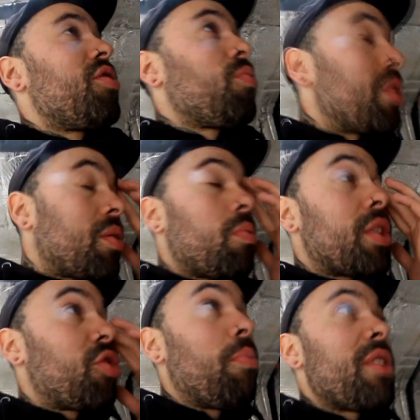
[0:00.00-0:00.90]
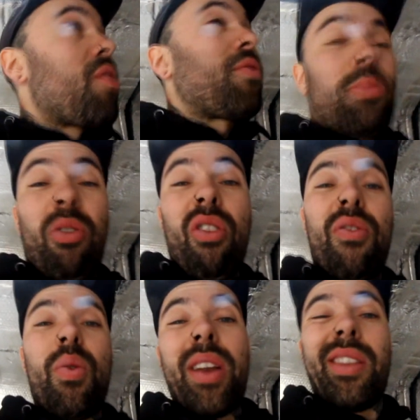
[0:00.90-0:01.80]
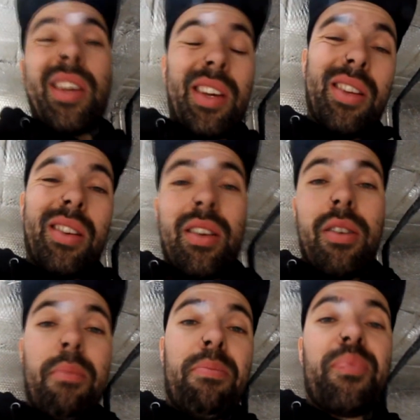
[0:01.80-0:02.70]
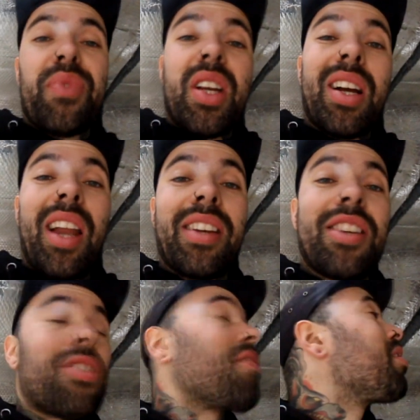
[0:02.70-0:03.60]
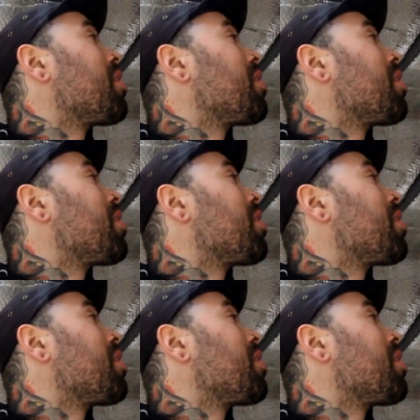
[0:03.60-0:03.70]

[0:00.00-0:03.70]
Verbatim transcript: which should be enough support for when the cladding is on.